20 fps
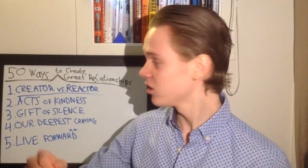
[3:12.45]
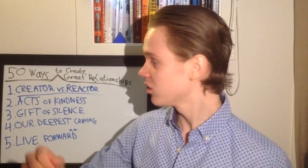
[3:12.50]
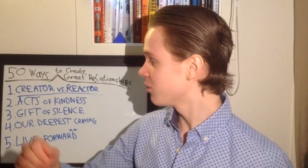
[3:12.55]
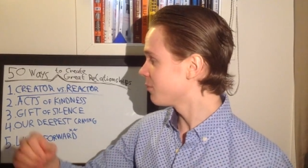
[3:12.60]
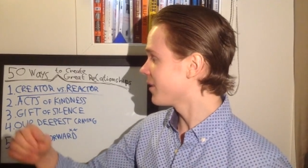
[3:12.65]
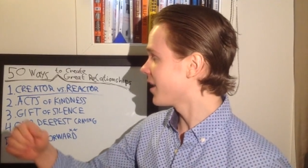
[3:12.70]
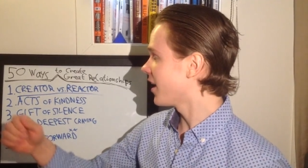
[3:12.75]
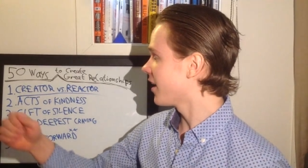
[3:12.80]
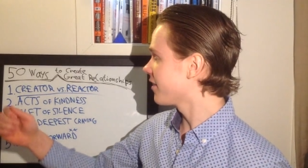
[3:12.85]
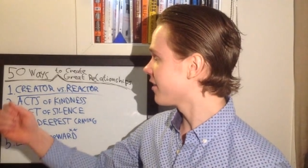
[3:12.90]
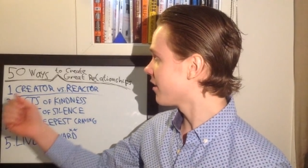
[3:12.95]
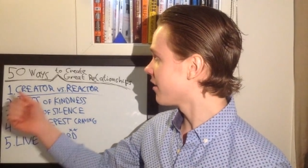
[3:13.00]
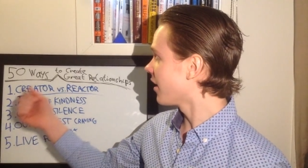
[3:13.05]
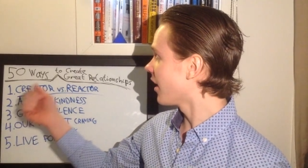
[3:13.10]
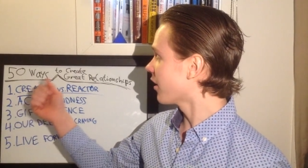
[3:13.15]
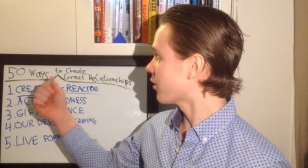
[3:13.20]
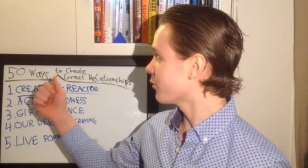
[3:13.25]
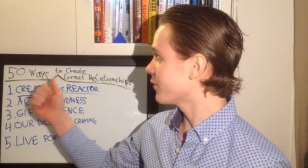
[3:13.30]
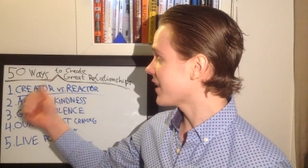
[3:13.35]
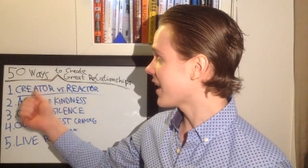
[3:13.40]
to be either
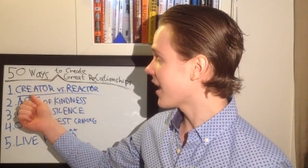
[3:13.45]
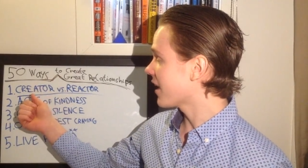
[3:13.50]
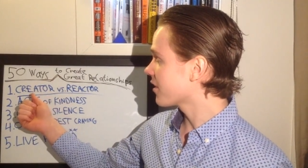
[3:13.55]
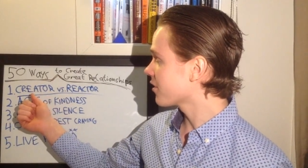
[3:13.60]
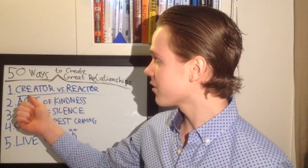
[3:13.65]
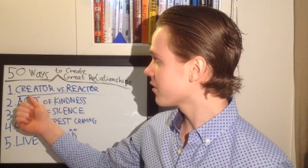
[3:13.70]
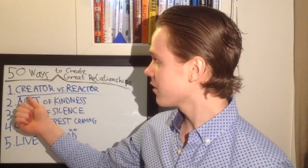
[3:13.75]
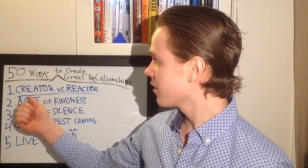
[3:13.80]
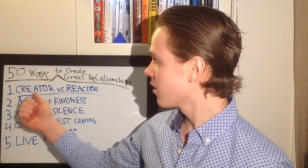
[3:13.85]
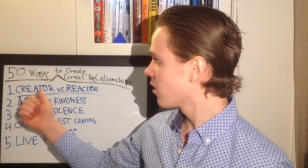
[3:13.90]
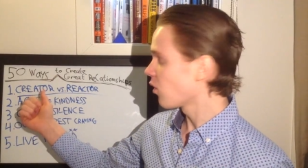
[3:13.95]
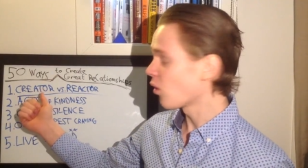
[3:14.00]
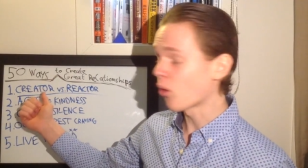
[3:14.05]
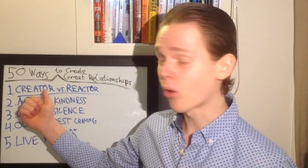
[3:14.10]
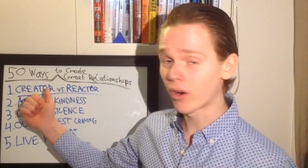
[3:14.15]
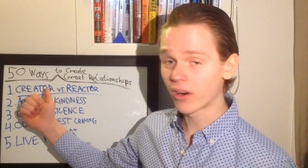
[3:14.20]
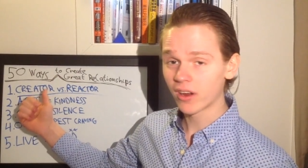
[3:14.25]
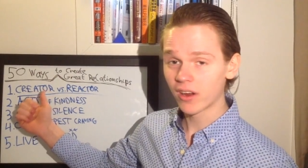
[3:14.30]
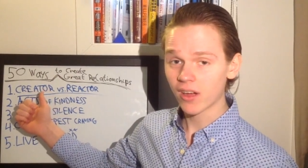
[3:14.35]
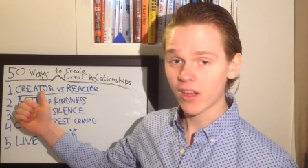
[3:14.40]
a creator
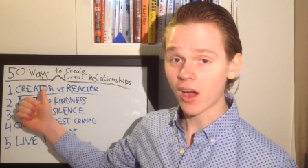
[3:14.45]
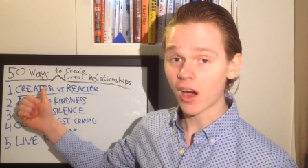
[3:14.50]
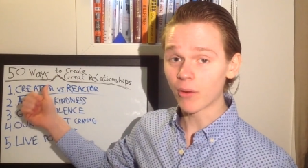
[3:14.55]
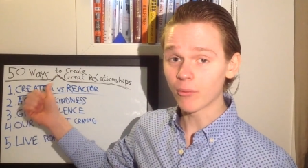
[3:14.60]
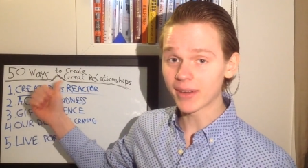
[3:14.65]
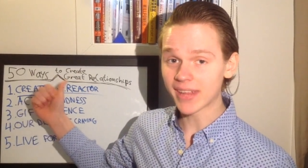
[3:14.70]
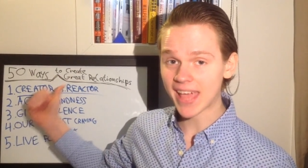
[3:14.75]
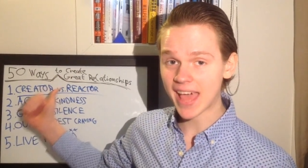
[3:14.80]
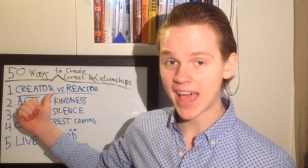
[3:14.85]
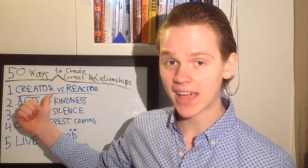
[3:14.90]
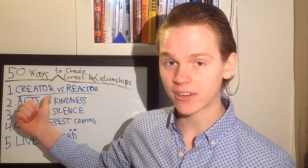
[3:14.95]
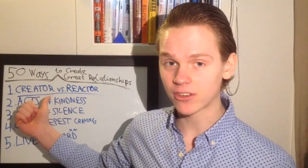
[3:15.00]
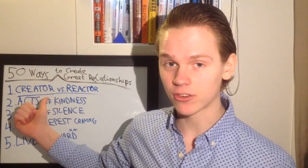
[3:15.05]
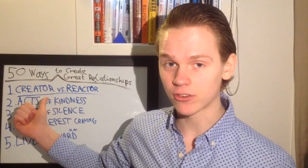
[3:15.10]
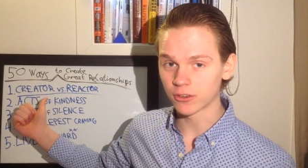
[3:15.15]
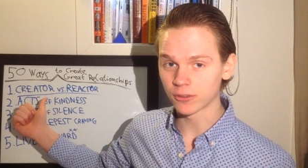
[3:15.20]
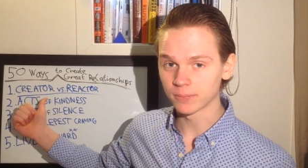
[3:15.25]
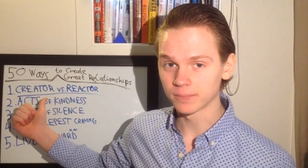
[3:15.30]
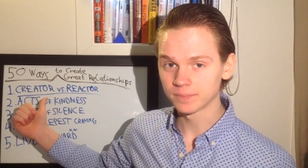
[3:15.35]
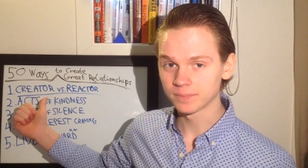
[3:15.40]
or a
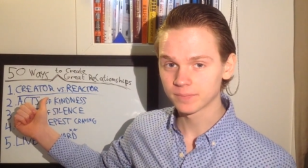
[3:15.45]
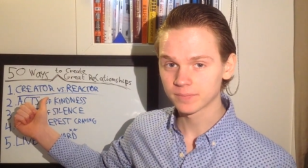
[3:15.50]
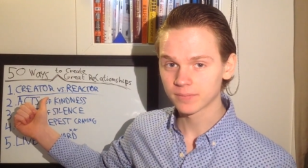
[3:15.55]
reactor.